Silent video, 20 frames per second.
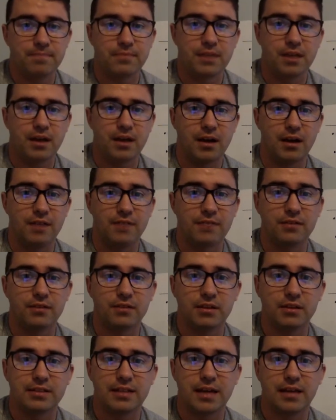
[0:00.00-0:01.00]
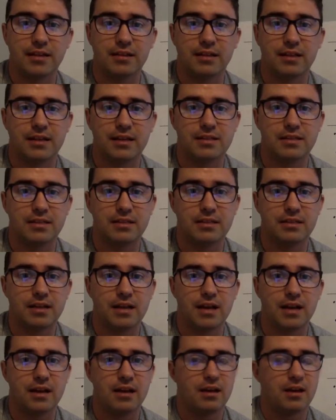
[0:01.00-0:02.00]
If you looked at the lesson
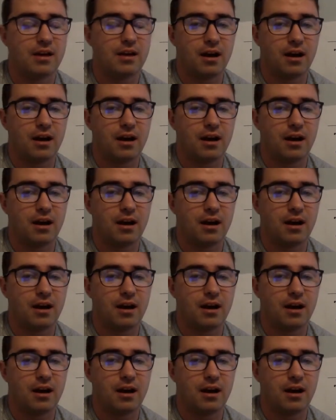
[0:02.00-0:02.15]
today,